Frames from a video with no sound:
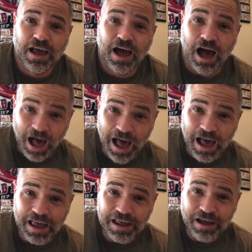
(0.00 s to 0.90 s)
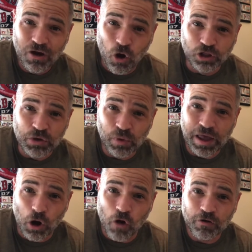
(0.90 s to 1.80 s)
I only
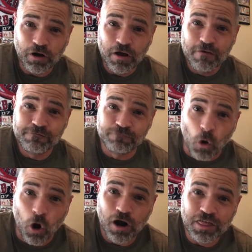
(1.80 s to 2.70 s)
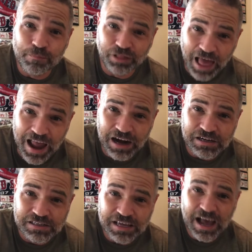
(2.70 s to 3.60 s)
went over four of the
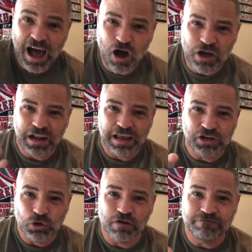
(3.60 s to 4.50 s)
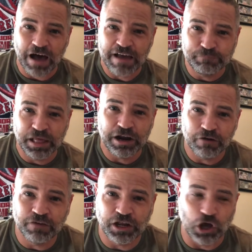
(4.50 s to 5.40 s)
players. How can I do a five player
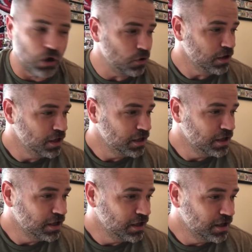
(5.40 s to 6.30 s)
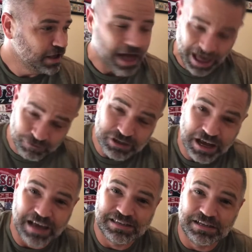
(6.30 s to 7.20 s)
video,
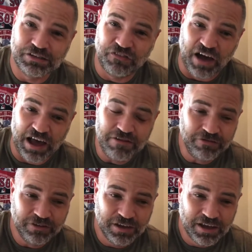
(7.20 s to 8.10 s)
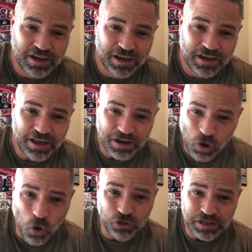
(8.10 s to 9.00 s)
advertise it as five, and
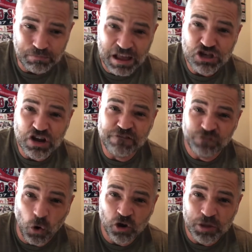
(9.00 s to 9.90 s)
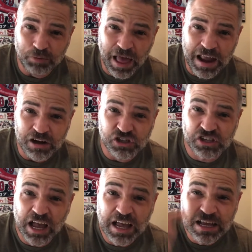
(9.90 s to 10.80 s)
only mention four of the players?
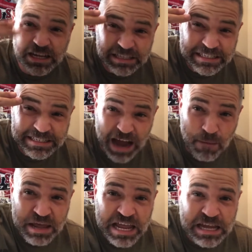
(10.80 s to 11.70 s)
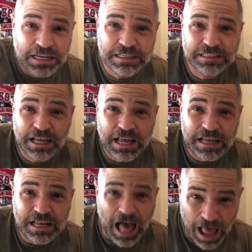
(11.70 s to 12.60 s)
Dummy!
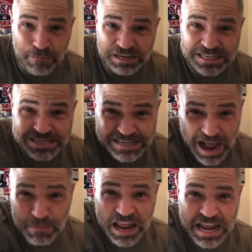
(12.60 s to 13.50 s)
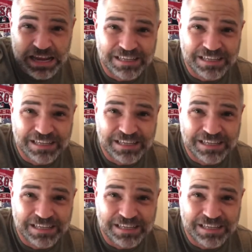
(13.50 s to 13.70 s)
I'm a dummy!